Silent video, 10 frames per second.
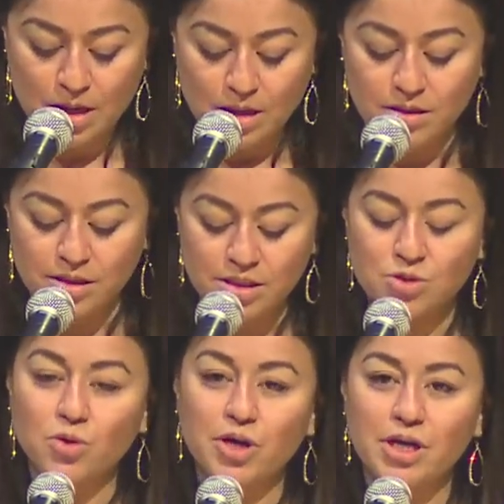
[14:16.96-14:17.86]
This
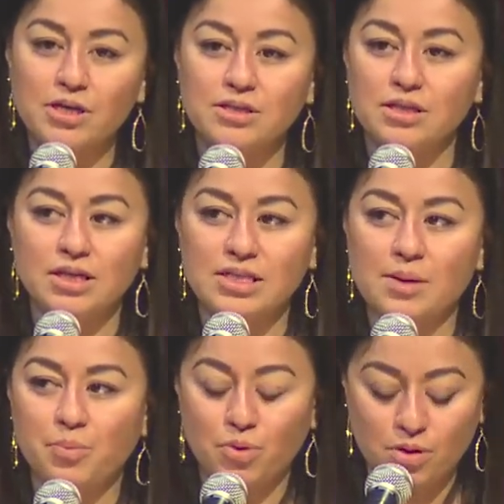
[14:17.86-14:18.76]
story is an
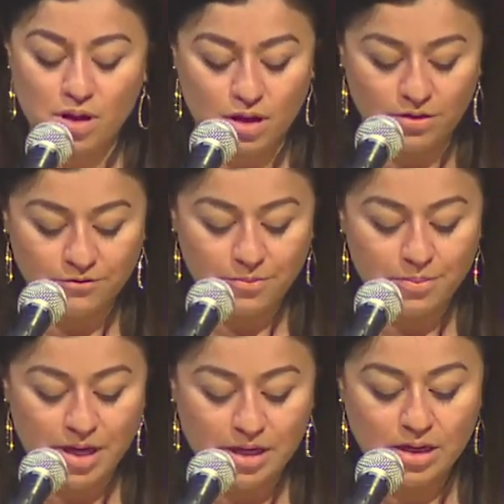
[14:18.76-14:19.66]
example of
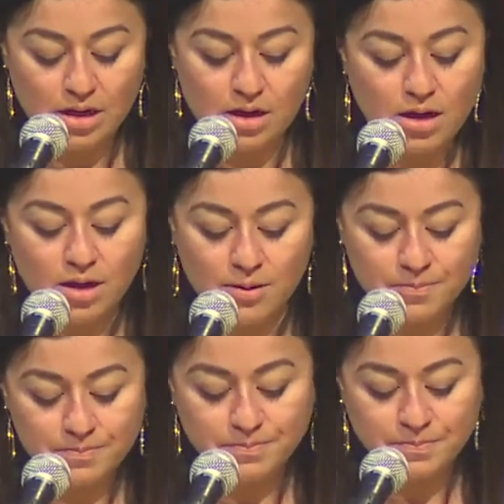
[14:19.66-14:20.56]
many
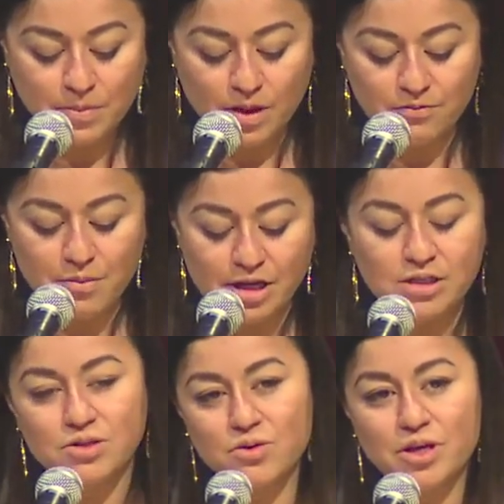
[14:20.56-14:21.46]

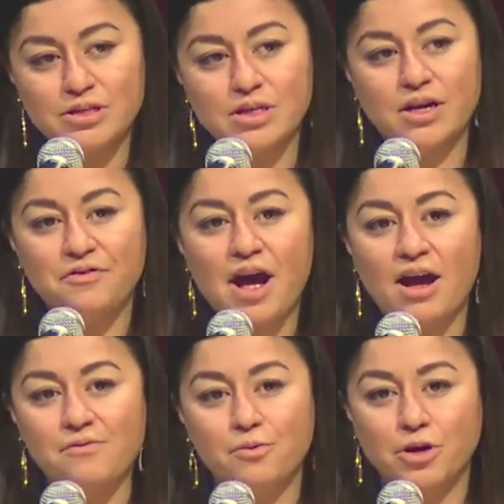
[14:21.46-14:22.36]
stories that I've
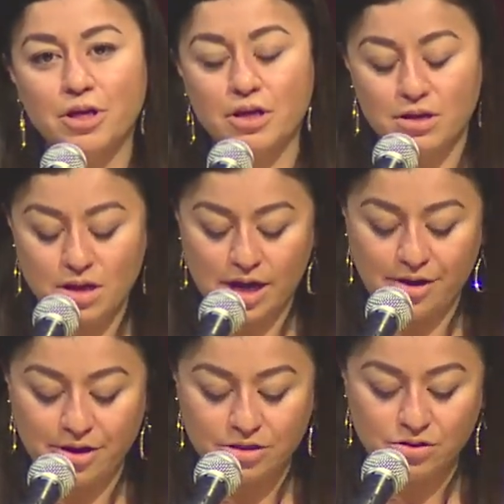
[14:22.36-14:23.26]
had working in
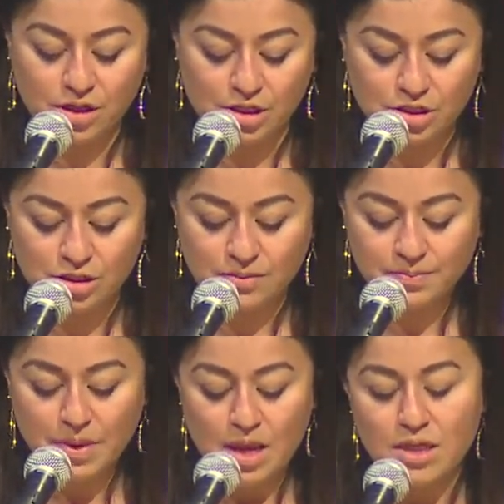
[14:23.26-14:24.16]
higher education.
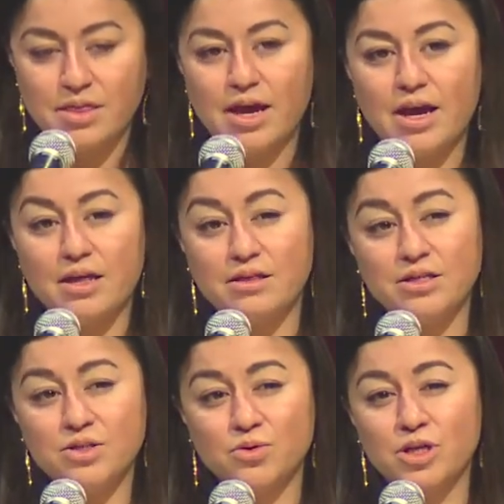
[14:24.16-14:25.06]
That
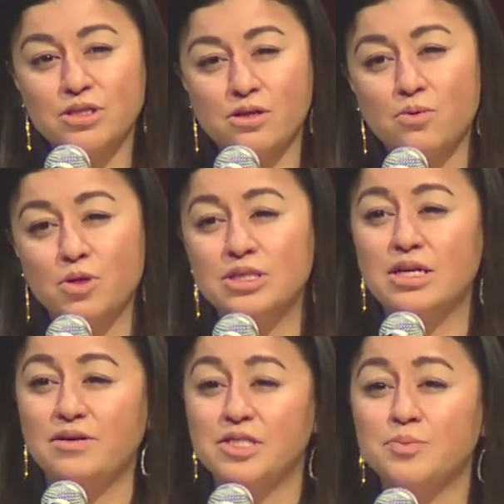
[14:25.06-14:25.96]
these stories are the ones
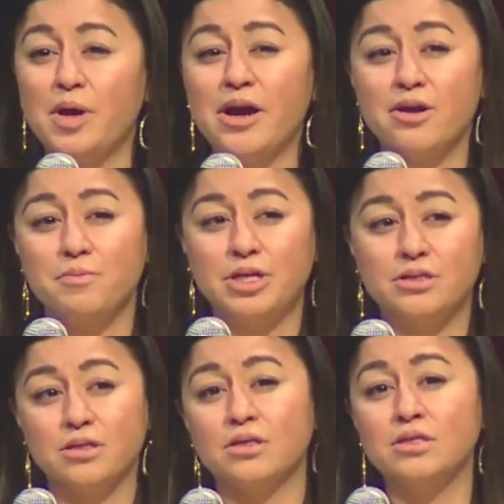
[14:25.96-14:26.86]
that inspired me
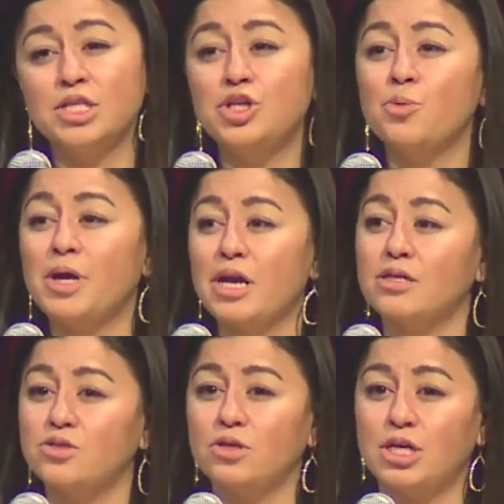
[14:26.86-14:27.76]
to continue my
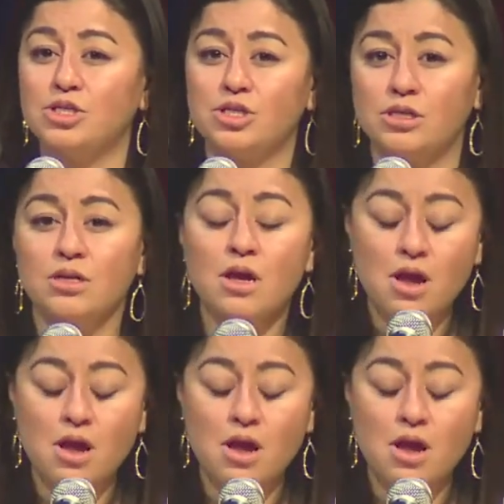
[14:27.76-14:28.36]
education